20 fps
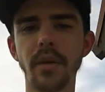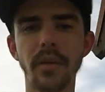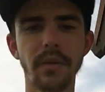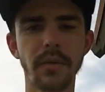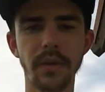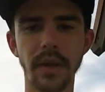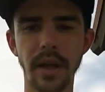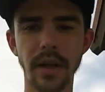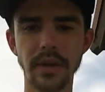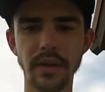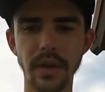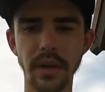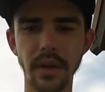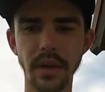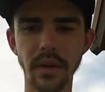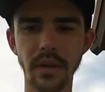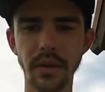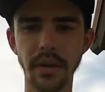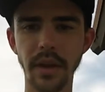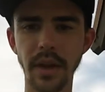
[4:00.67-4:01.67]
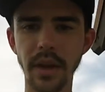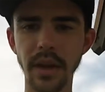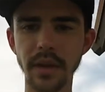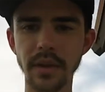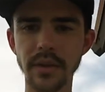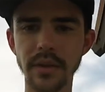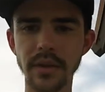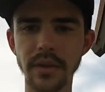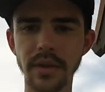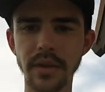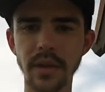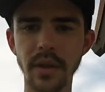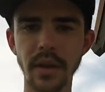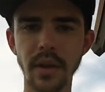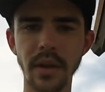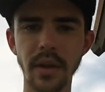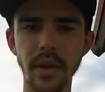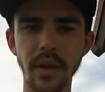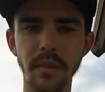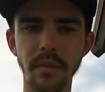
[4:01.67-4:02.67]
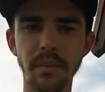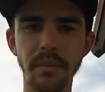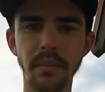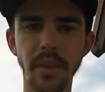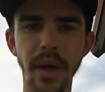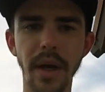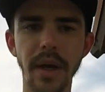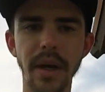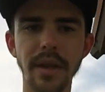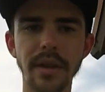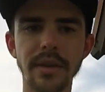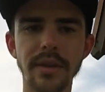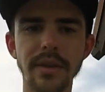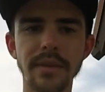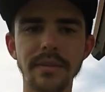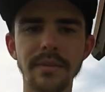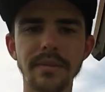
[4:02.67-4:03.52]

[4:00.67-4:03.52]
finessey little things, but